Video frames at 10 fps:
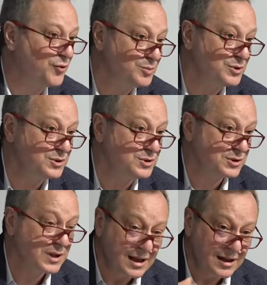from the
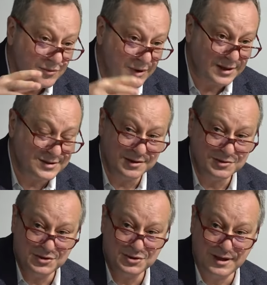region. When I say
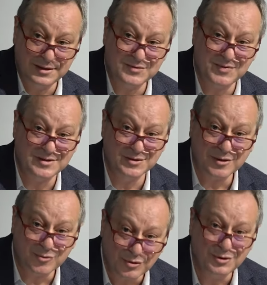region, and it was
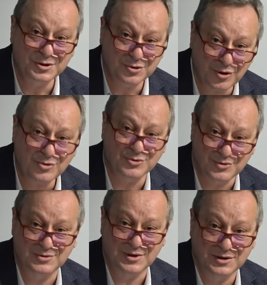not only the
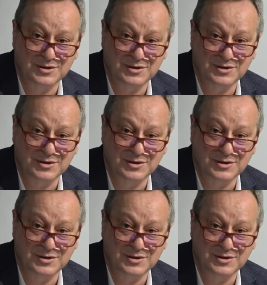Caucasus,